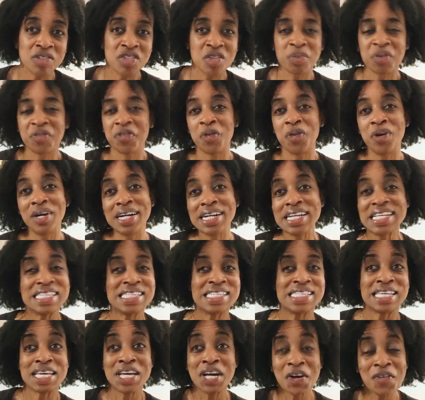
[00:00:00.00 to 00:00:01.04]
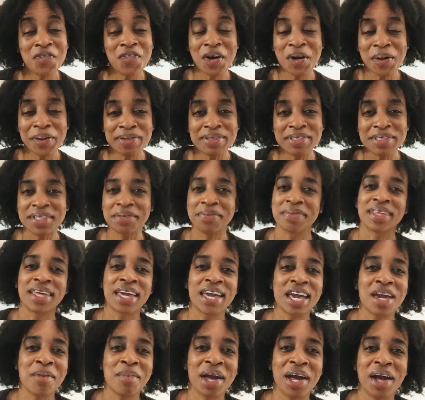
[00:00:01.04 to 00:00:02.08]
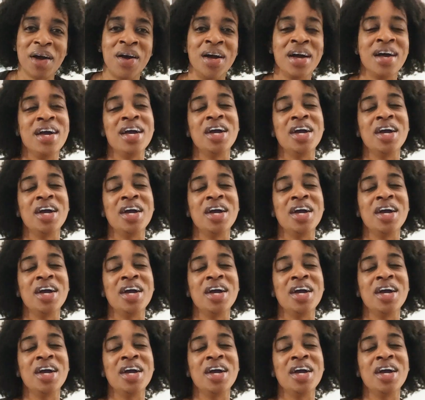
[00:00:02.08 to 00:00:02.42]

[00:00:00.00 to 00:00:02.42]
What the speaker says: So before cell phones came out,